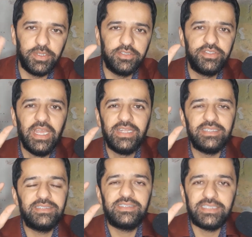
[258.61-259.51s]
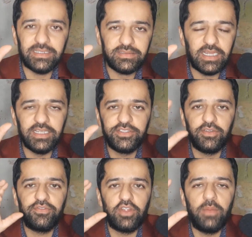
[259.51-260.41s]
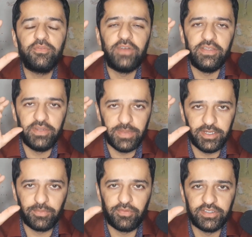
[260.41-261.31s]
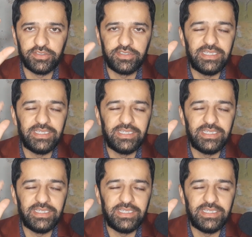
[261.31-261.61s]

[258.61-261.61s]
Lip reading: because this is just a list of top 5 demanded professions.